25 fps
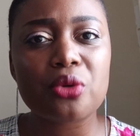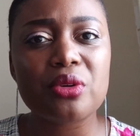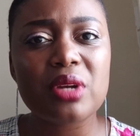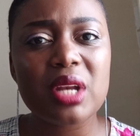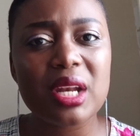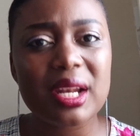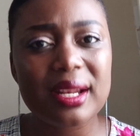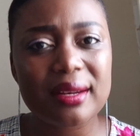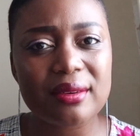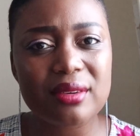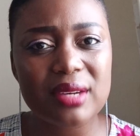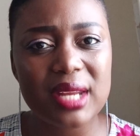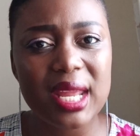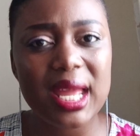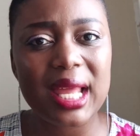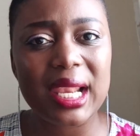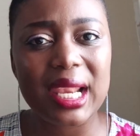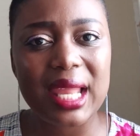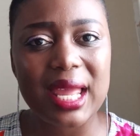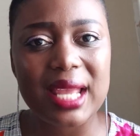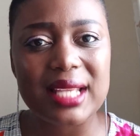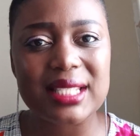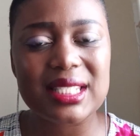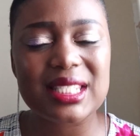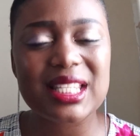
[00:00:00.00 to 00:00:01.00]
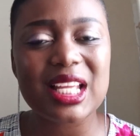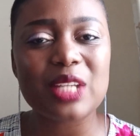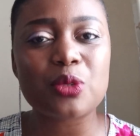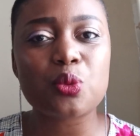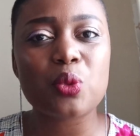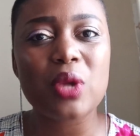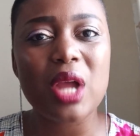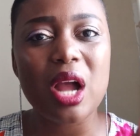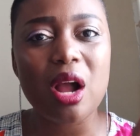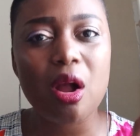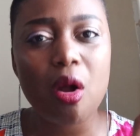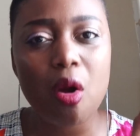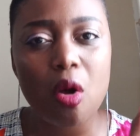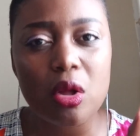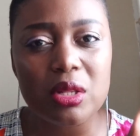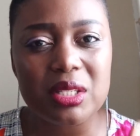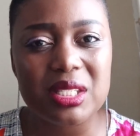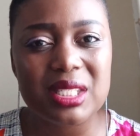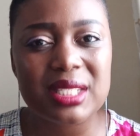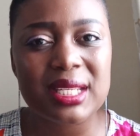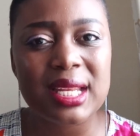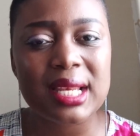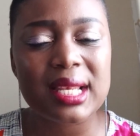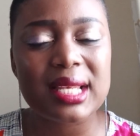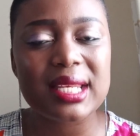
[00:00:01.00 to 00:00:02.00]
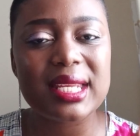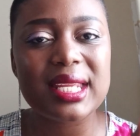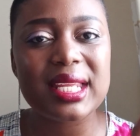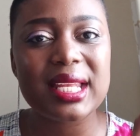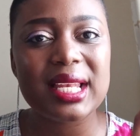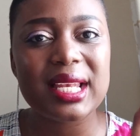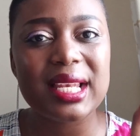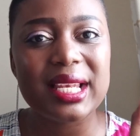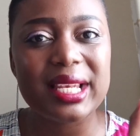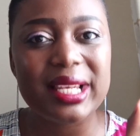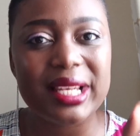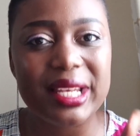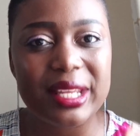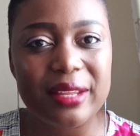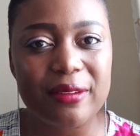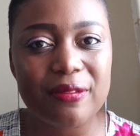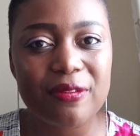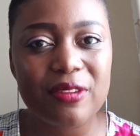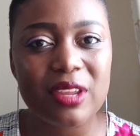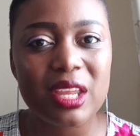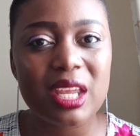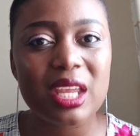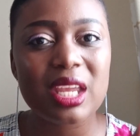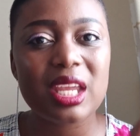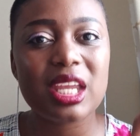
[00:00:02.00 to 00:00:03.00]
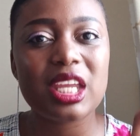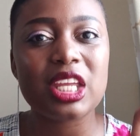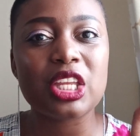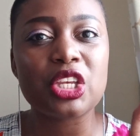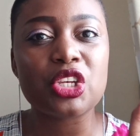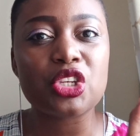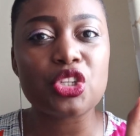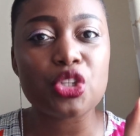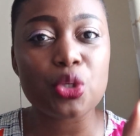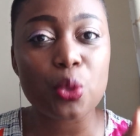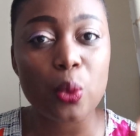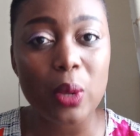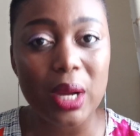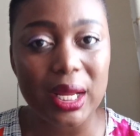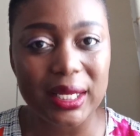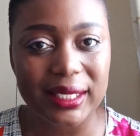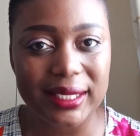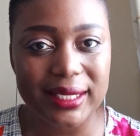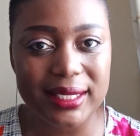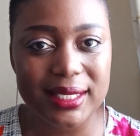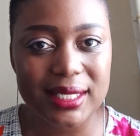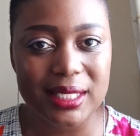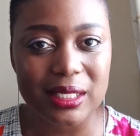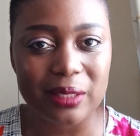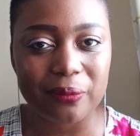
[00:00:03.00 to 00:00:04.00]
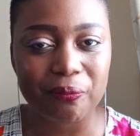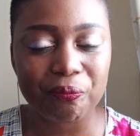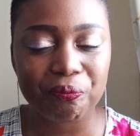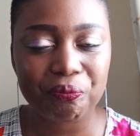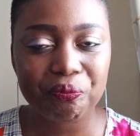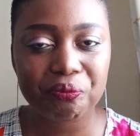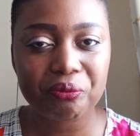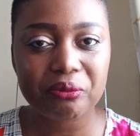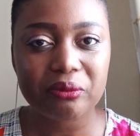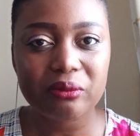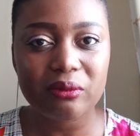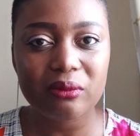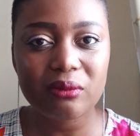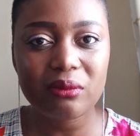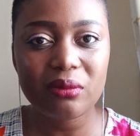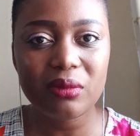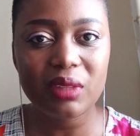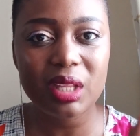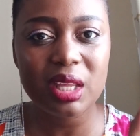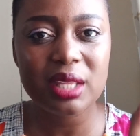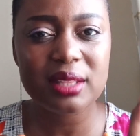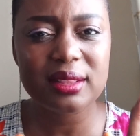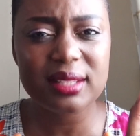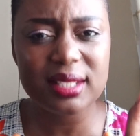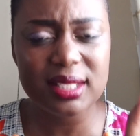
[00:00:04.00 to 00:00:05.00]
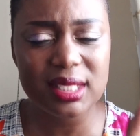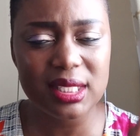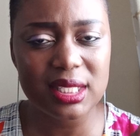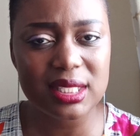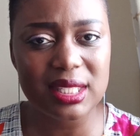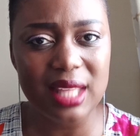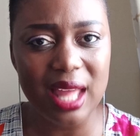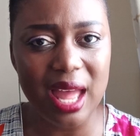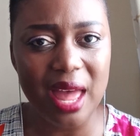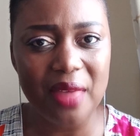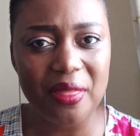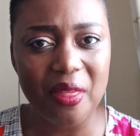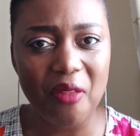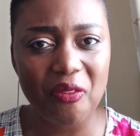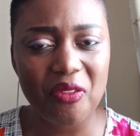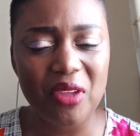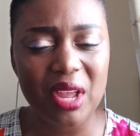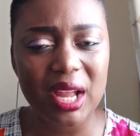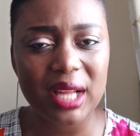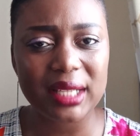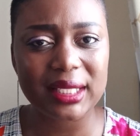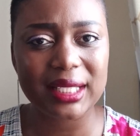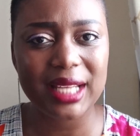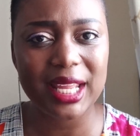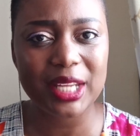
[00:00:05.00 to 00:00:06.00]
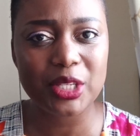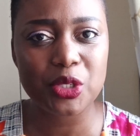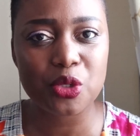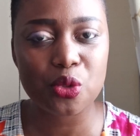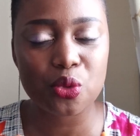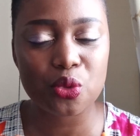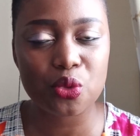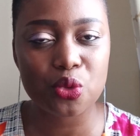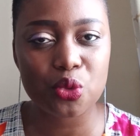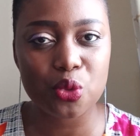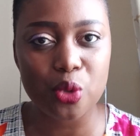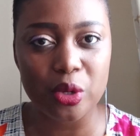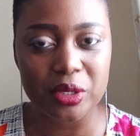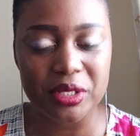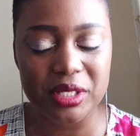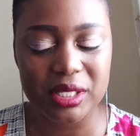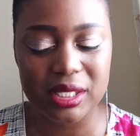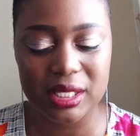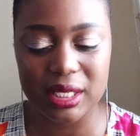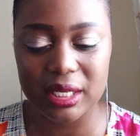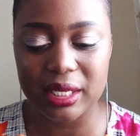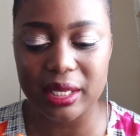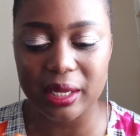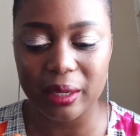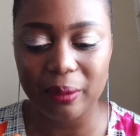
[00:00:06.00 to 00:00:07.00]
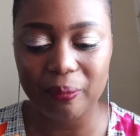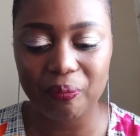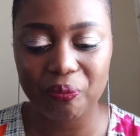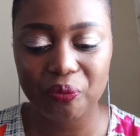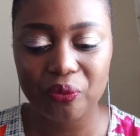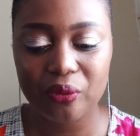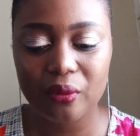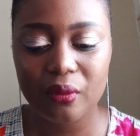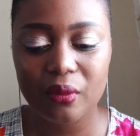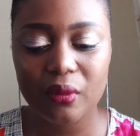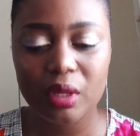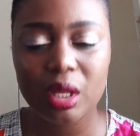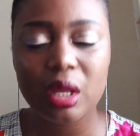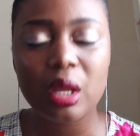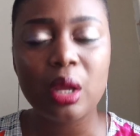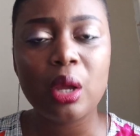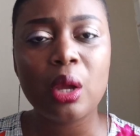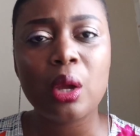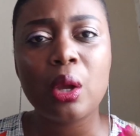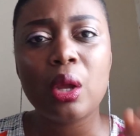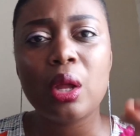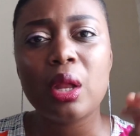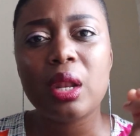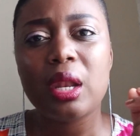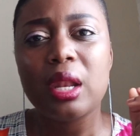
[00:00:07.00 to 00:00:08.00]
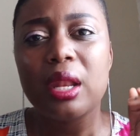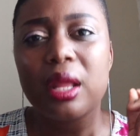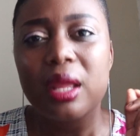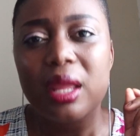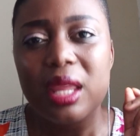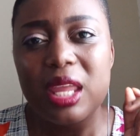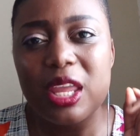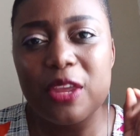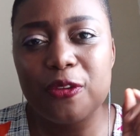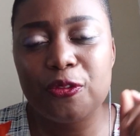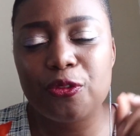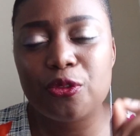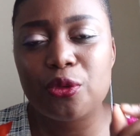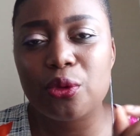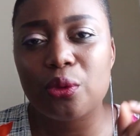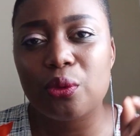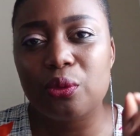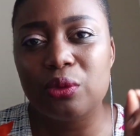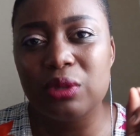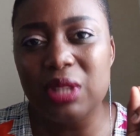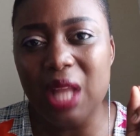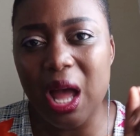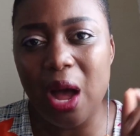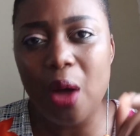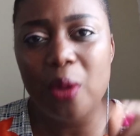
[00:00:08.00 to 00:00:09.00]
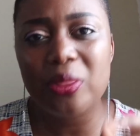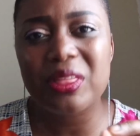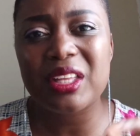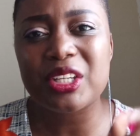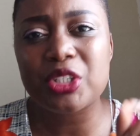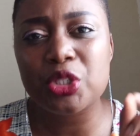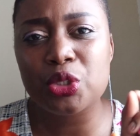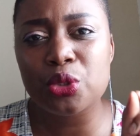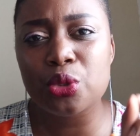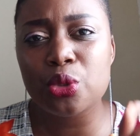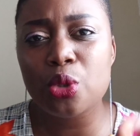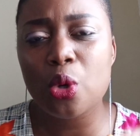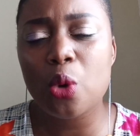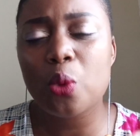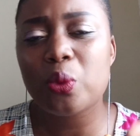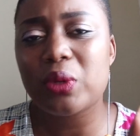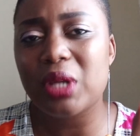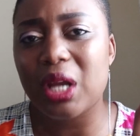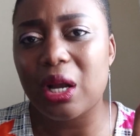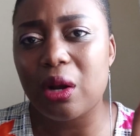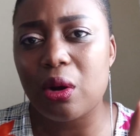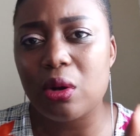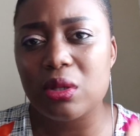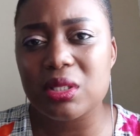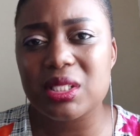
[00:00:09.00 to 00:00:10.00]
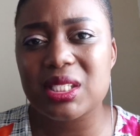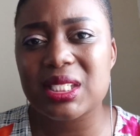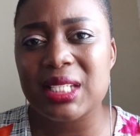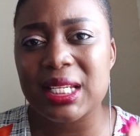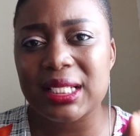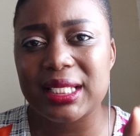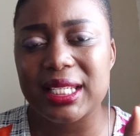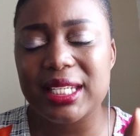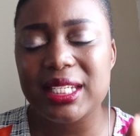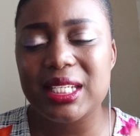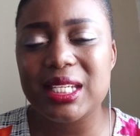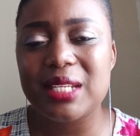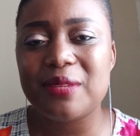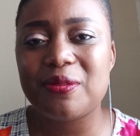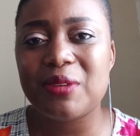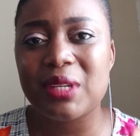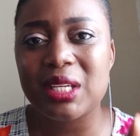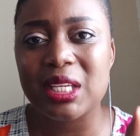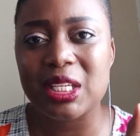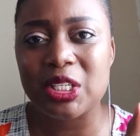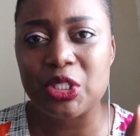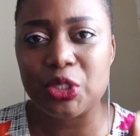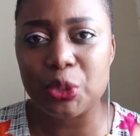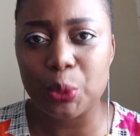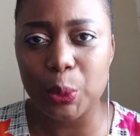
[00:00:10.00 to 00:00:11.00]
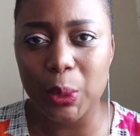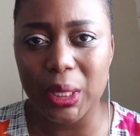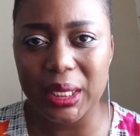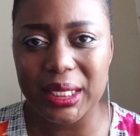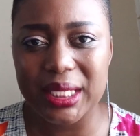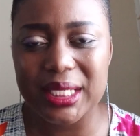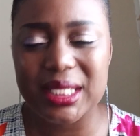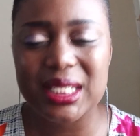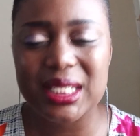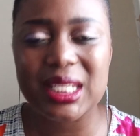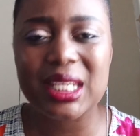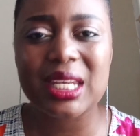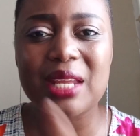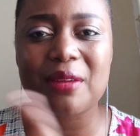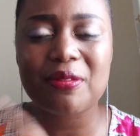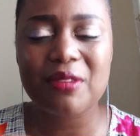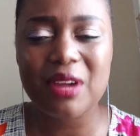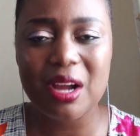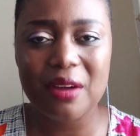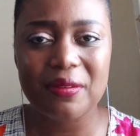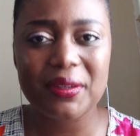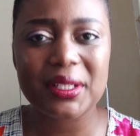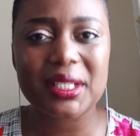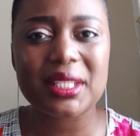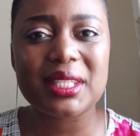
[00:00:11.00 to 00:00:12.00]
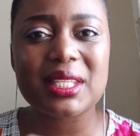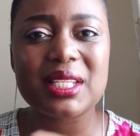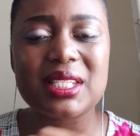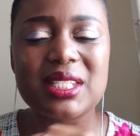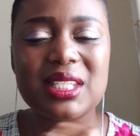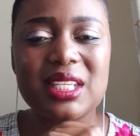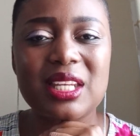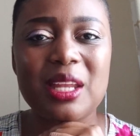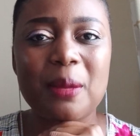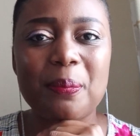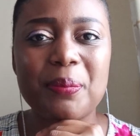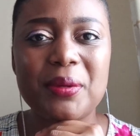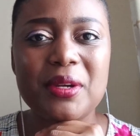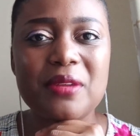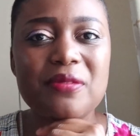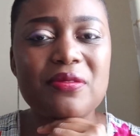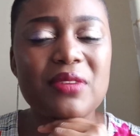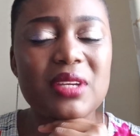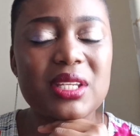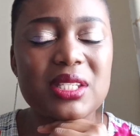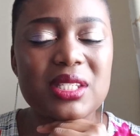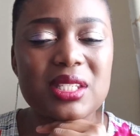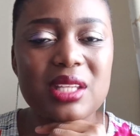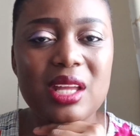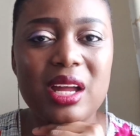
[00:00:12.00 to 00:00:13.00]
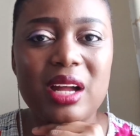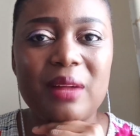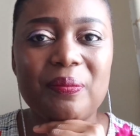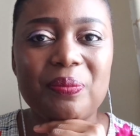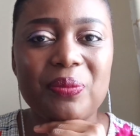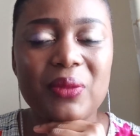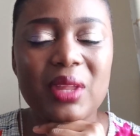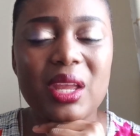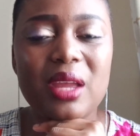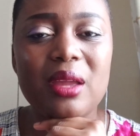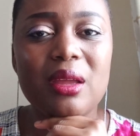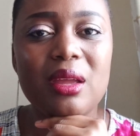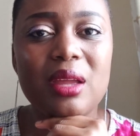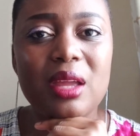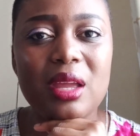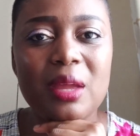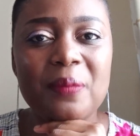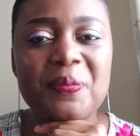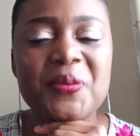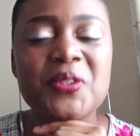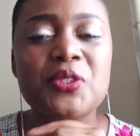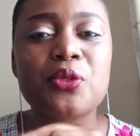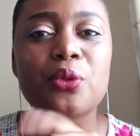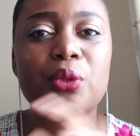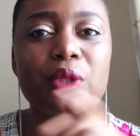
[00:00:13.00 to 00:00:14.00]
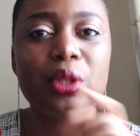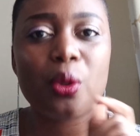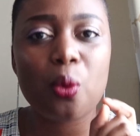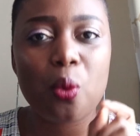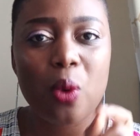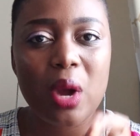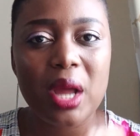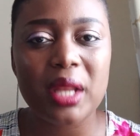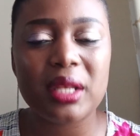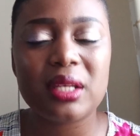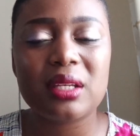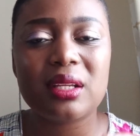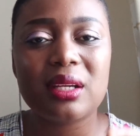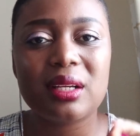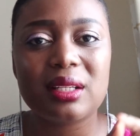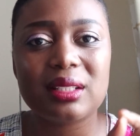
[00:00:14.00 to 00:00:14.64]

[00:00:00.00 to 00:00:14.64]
realize that we are constantly living in duality. This is the other thing I'd like you to consider. If now that you know we are constantly living in duality, and I've covered this in a previous episode, the one